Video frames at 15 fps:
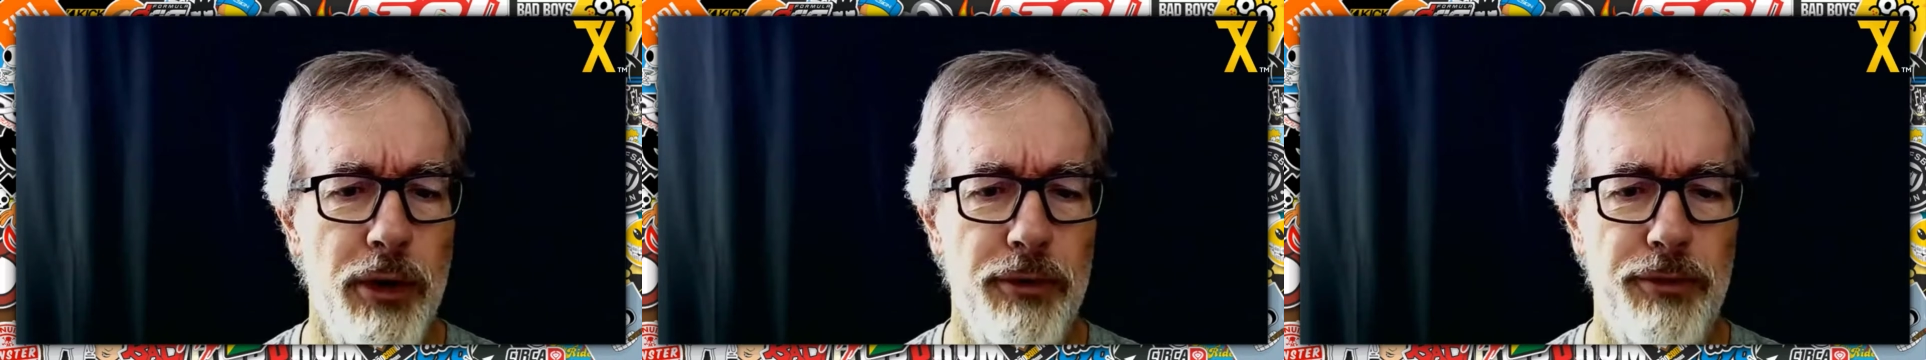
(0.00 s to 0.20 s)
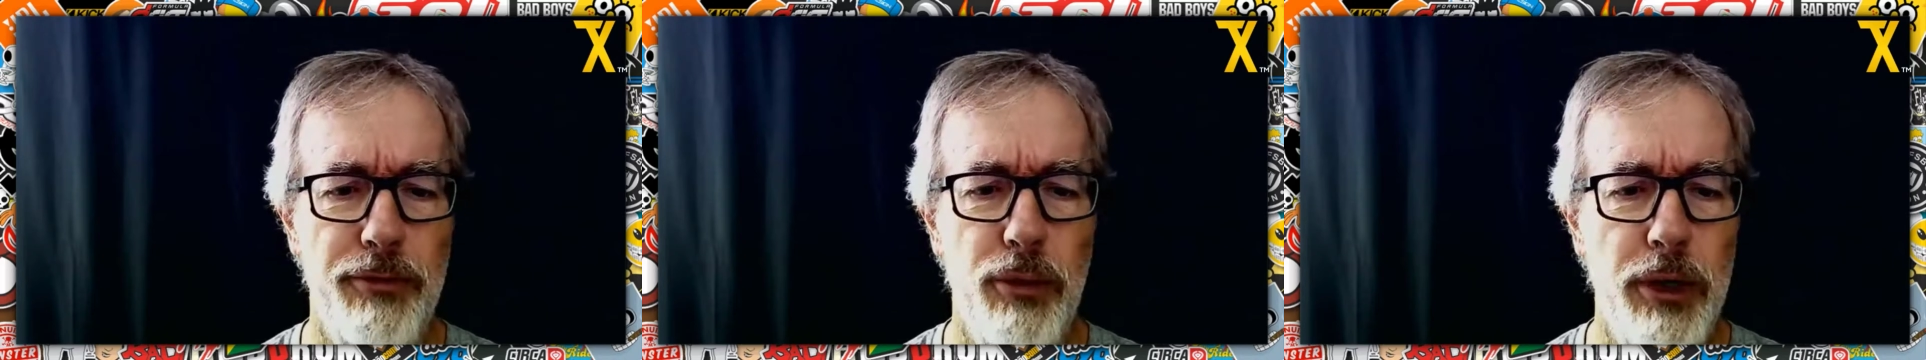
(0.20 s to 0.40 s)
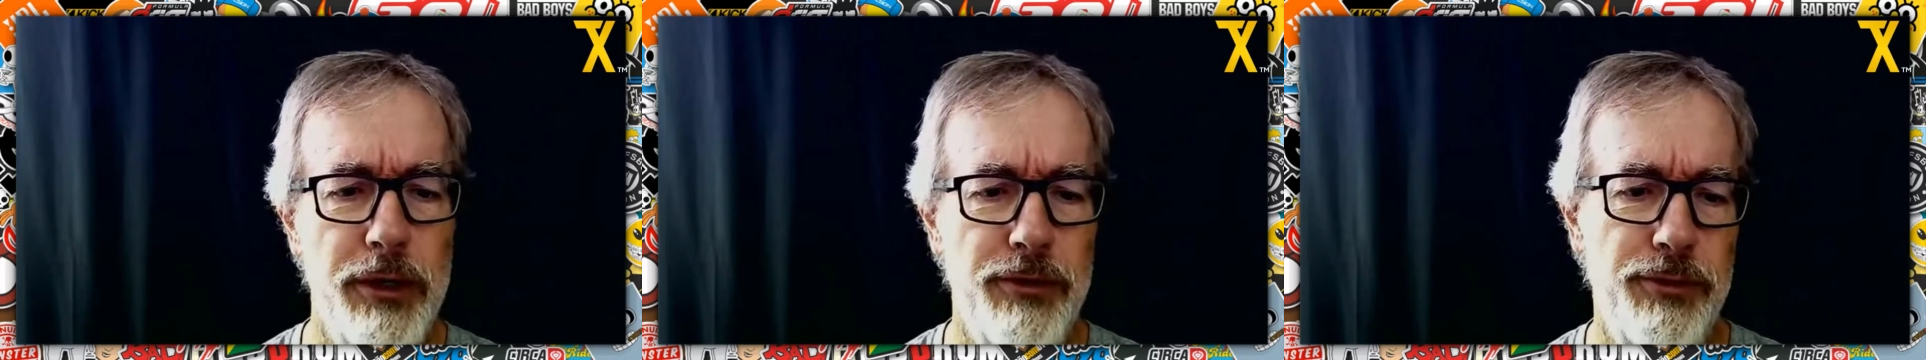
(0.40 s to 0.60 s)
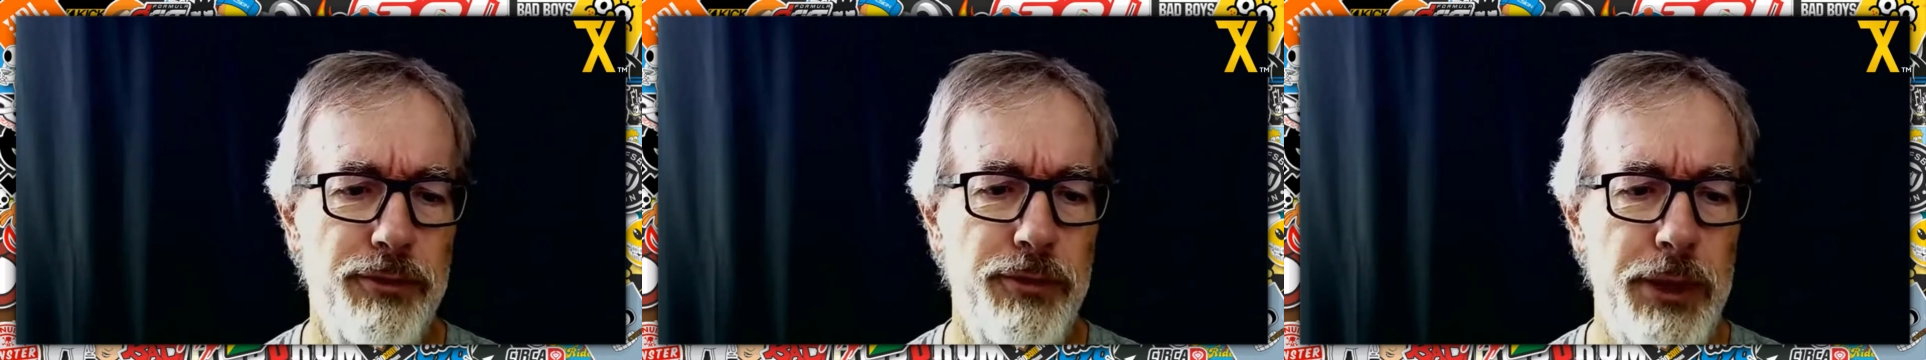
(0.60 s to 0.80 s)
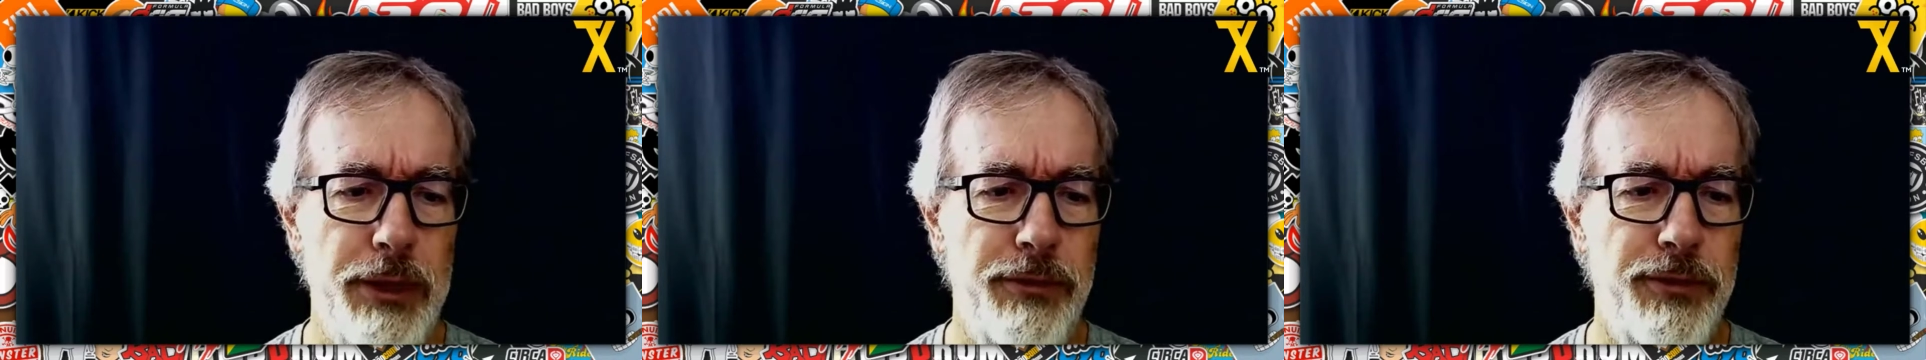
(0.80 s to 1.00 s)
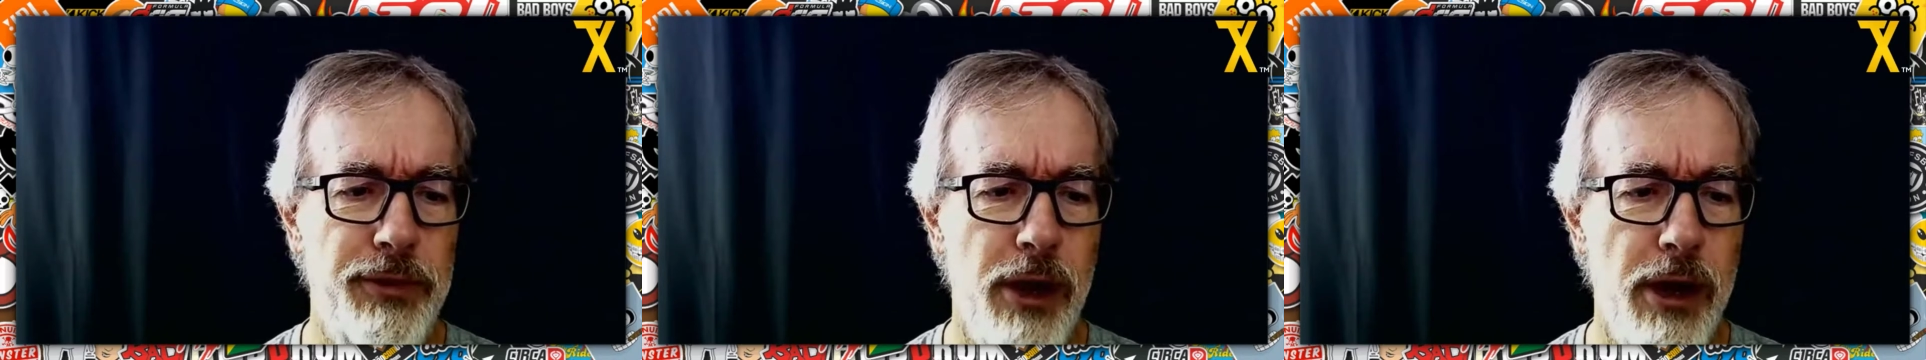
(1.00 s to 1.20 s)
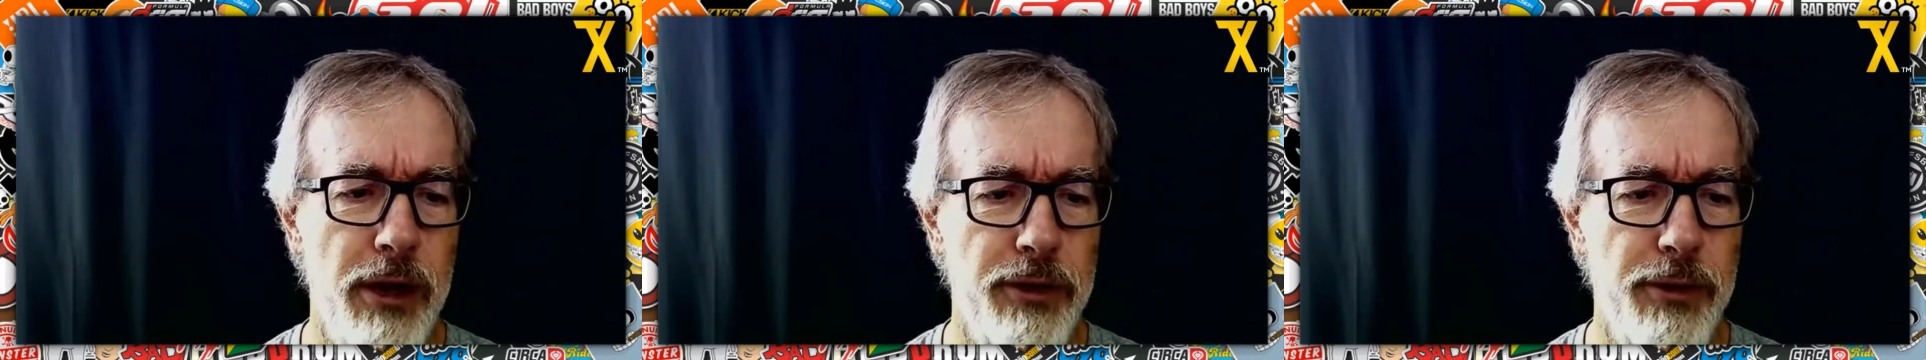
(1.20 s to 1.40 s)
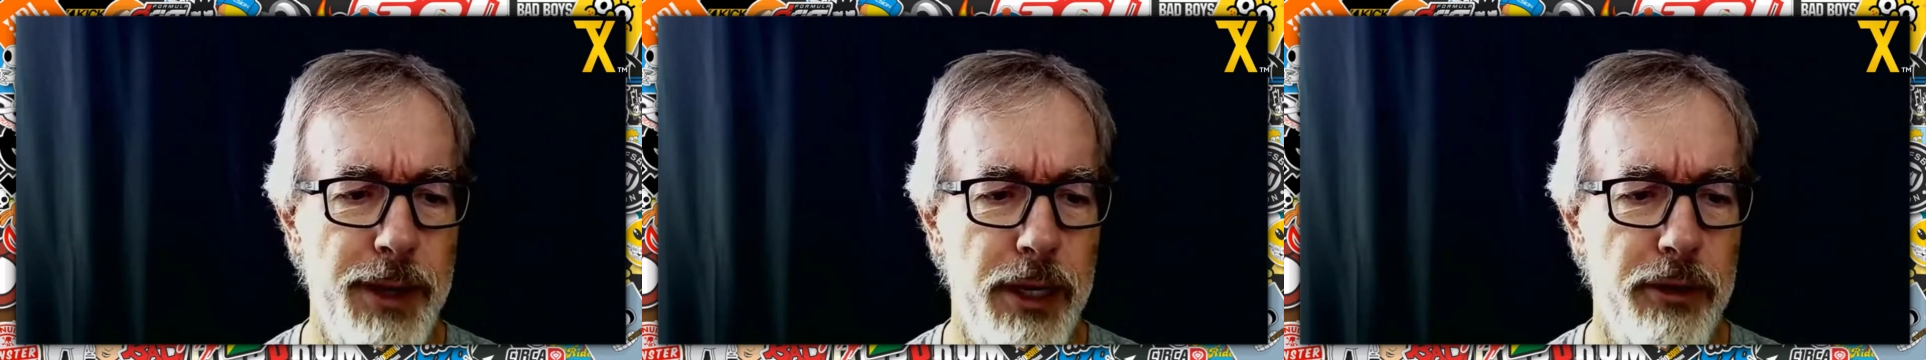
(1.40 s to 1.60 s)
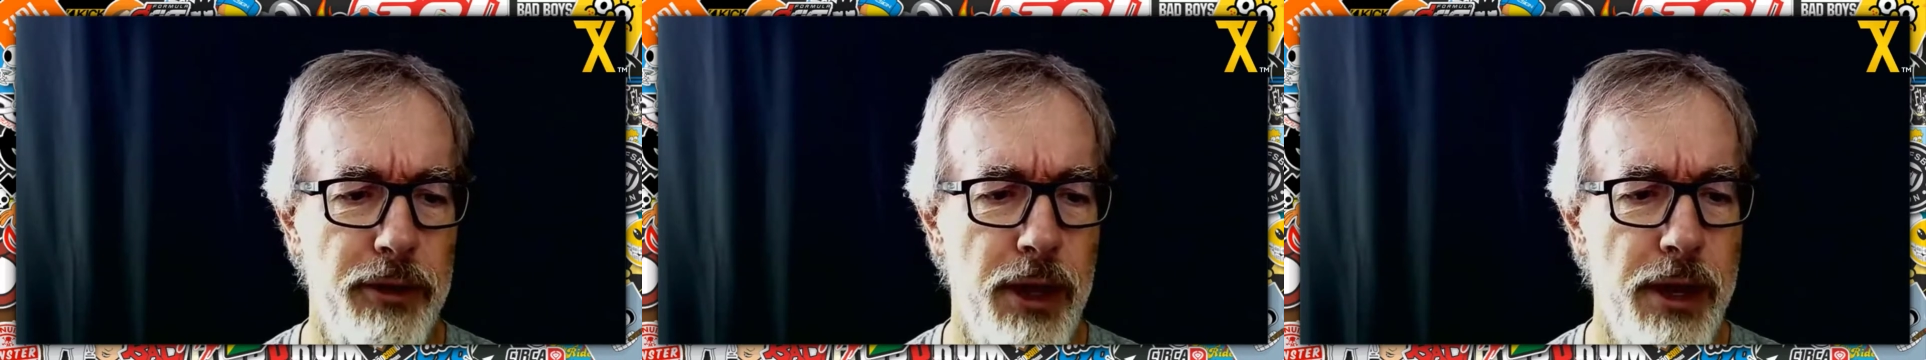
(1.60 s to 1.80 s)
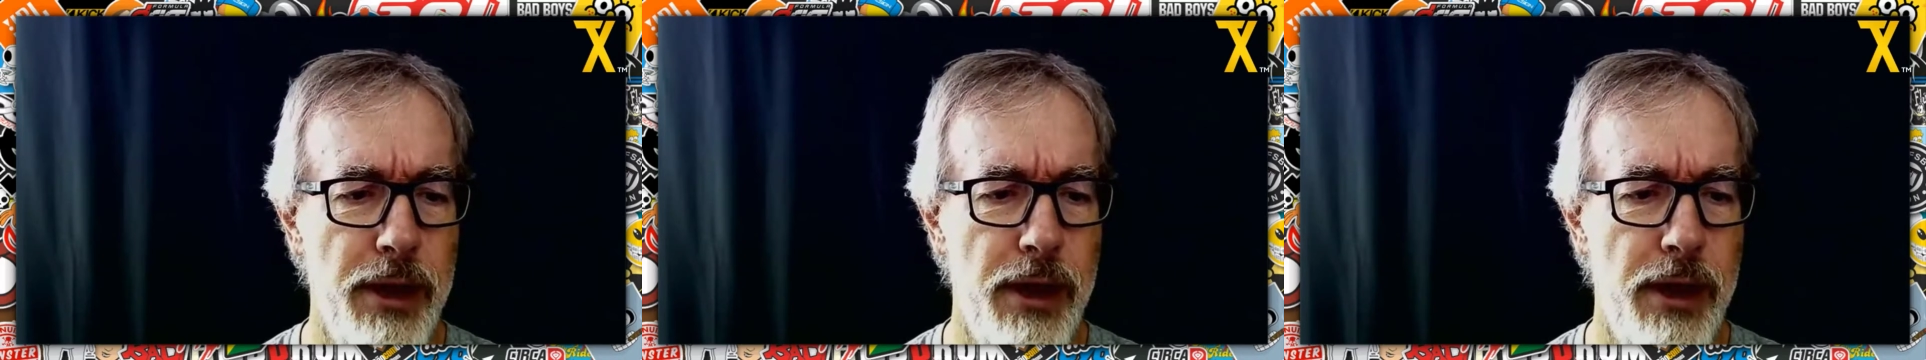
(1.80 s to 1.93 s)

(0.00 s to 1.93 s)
of what we've talked about